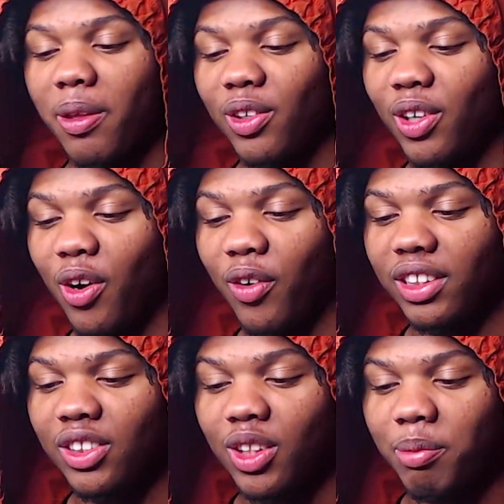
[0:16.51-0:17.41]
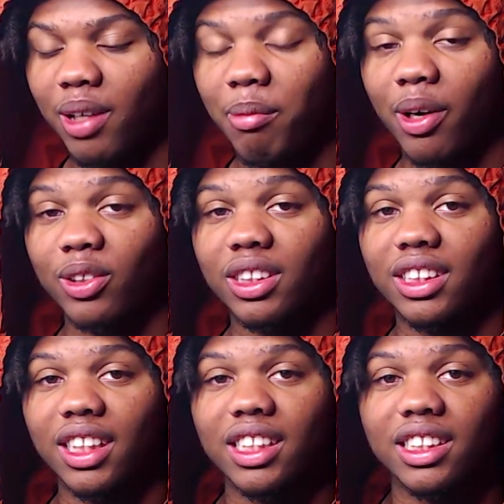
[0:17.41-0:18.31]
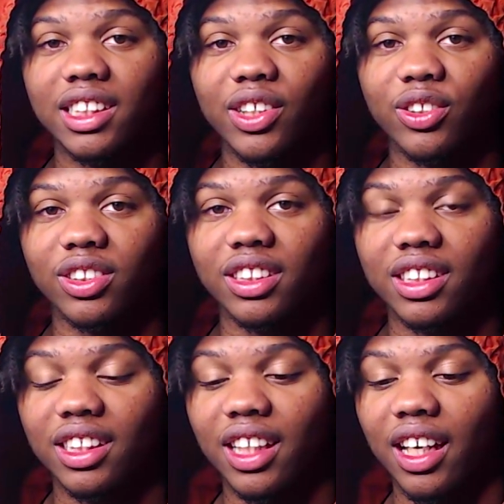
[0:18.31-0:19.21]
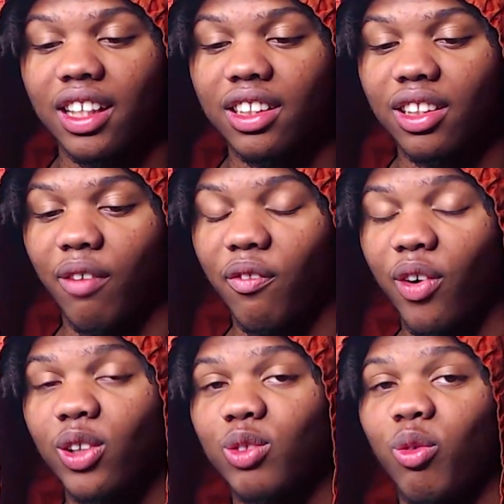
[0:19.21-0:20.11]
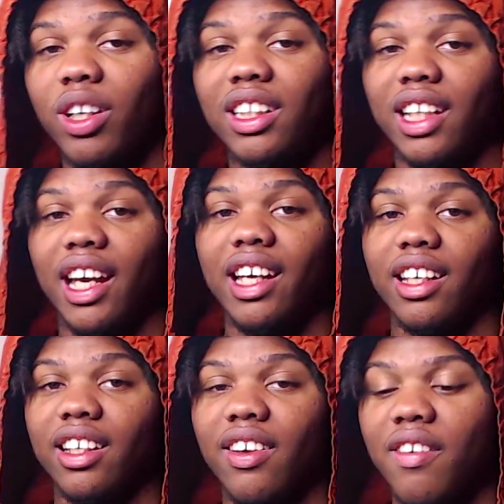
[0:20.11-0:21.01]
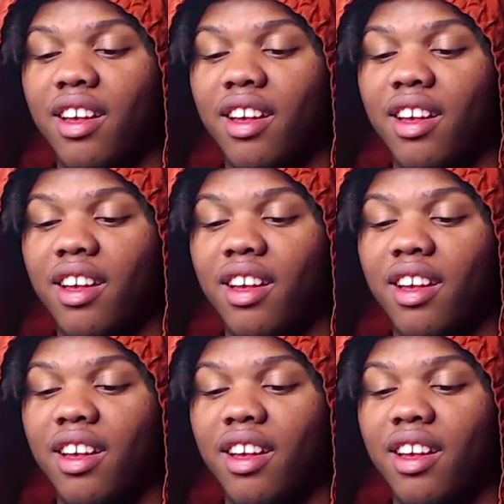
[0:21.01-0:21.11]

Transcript: You know, it took me about six years to get the first 1K,